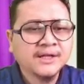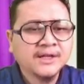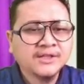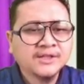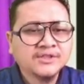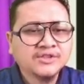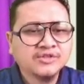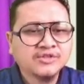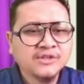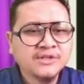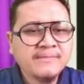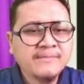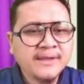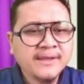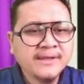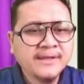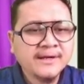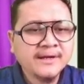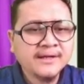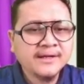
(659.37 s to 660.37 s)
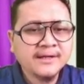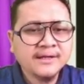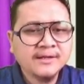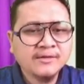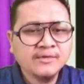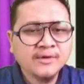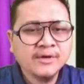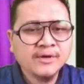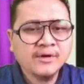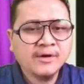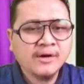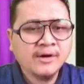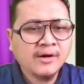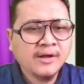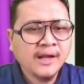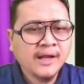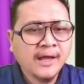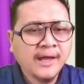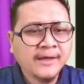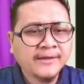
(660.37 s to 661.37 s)
So the material we call
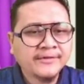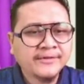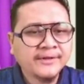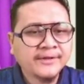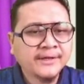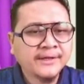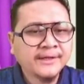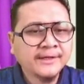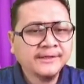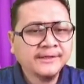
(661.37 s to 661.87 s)
has the